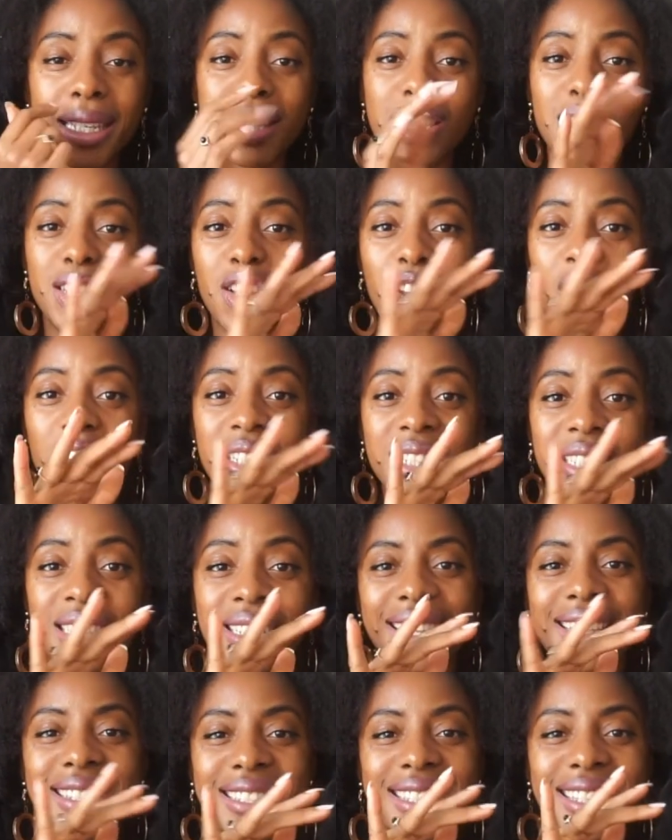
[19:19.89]
It's not
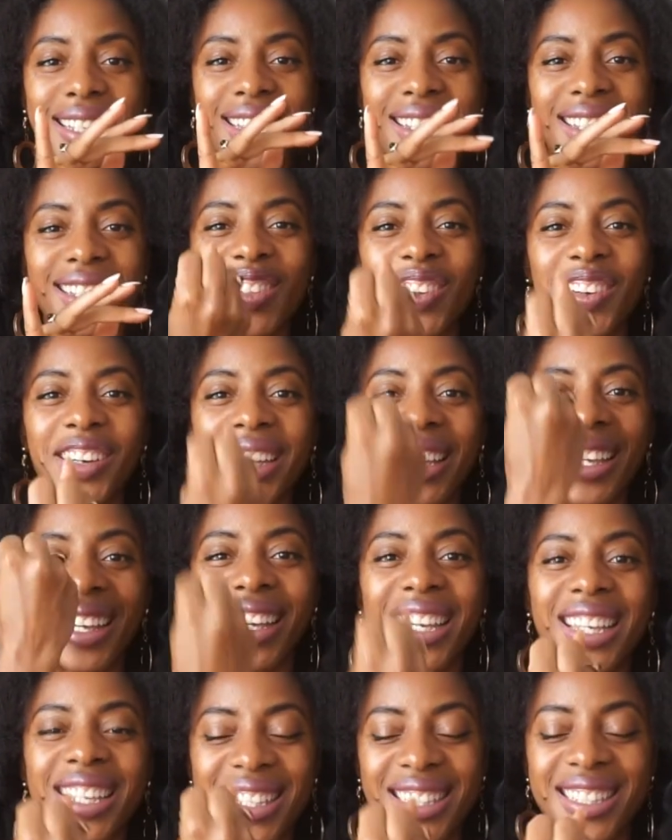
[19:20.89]
easy, not
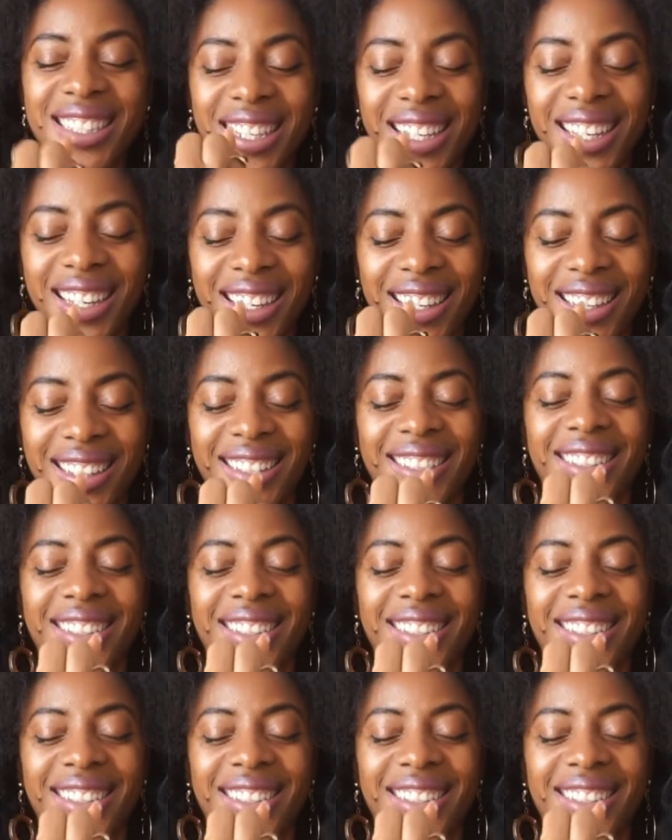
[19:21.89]
easy.